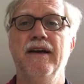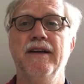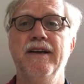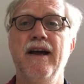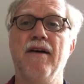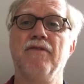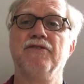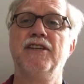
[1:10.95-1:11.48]

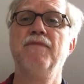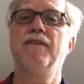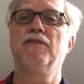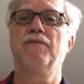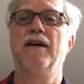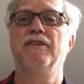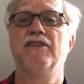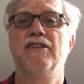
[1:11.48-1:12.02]
Now, C++
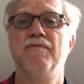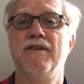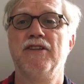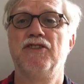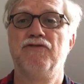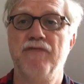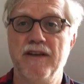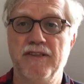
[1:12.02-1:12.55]
is a much
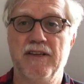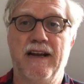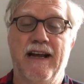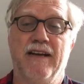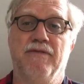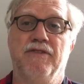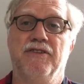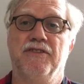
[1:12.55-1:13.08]
stricter
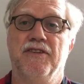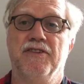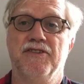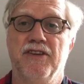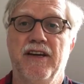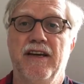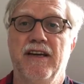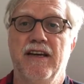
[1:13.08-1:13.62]
language than
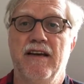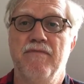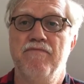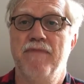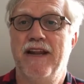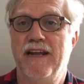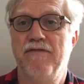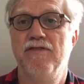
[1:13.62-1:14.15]
C in
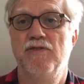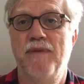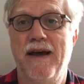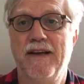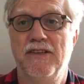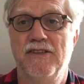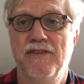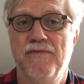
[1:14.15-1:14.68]
many
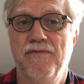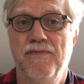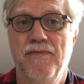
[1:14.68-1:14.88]
respects,